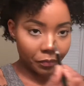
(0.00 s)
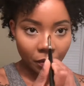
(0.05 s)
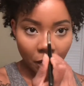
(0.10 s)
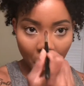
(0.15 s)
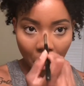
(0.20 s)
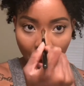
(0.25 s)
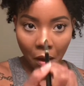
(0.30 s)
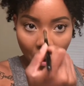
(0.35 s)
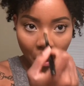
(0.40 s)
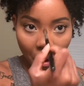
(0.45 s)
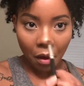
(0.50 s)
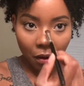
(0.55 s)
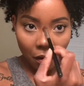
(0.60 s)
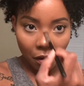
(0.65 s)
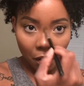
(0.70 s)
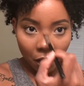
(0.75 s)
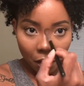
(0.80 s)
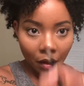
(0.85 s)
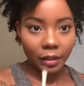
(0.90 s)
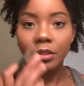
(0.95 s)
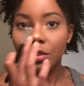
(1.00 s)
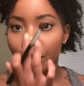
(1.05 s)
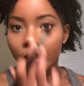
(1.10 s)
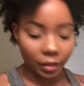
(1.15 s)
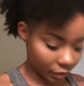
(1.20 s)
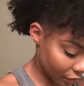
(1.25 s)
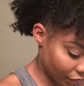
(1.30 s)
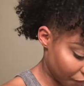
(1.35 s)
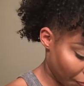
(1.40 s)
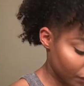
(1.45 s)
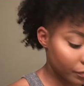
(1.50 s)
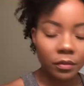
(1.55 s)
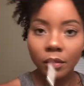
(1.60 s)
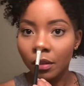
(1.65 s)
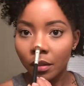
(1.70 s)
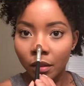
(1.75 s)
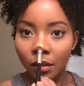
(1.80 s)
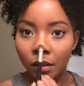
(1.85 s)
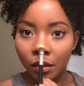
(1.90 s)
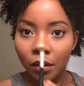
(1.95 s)
I just love the way it
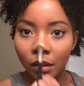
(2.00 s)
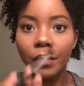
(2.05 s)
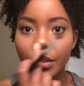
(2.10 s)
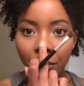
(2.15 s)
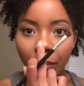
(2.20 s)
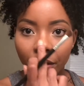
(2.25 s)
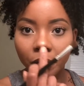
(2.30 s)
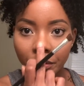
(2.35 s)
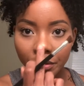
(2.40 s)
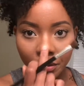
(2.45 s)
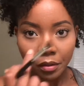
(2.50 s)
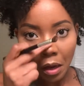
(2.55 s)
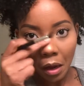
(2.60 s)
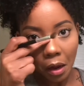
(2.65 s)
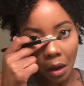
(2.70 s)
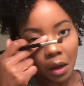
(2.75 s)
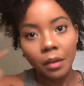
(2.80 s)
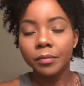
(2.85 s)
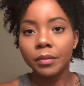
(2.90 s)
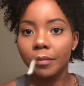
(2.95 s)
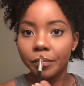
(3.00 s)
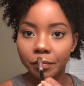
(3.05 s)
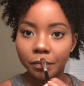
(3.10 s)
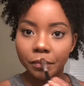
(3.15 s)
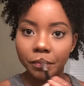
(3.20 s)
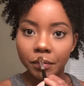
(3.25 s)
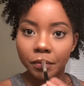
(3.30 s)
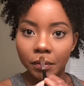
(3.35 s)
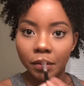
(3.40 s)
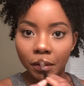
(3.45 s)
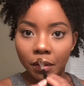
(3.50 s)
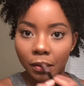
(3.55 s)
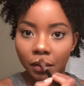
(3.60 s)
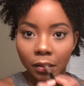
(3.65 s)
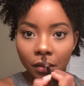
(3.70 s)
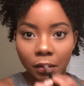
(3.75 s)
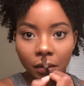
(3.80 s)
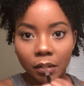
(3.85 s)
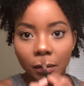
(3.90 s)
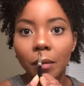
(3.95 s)
reflects. Like,
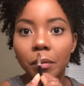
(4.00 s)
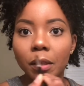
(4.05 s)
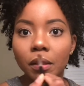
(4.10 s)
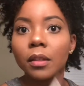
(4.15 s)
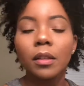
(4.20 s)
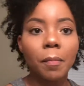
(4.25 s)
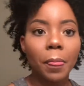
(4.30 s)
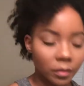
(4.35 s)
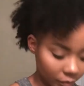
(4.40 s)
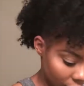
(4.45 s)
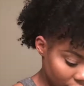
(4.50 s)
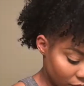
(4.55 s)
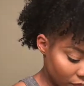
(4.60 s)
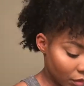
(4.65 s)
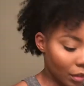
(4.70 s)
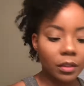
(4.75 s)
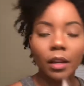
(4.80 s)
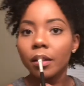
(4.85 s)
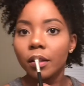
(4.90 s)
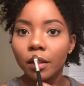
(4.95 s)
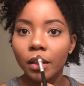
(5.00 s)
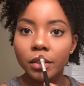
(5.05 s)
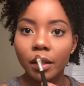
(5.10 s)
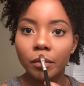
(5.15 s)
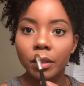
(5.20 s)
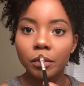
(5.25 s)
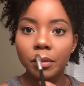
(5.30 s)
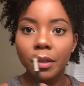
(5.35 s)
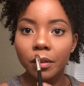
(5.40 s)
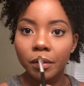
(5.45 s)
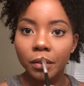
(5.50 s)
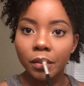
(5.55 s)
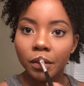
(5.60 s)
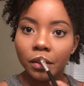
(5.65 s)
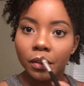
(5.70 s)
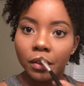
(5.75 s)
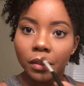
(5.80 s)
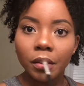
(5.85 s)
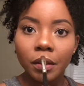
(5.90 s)
it's a gorgeous